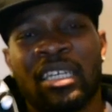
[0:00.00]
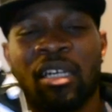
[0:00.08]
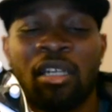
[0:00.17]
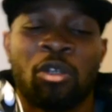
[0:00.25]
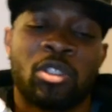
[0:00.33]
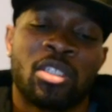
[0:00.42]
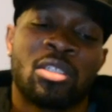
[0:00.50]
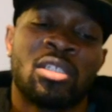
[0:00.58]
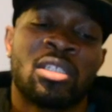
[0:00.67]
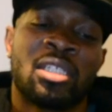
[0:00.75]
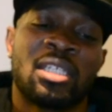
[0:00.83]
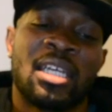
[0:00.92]
a closer
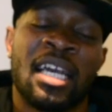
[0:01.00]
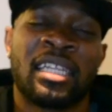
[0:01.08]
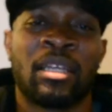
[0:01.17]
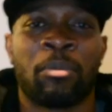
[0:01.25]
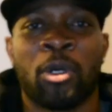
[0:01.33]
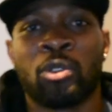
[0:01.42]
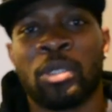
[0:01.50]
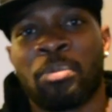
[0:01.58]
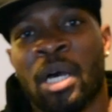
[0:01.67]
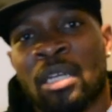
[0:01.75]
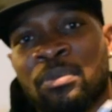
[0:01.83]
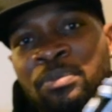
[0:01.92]
look at the molded
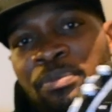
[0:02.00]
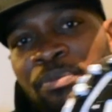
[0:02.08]
bottom.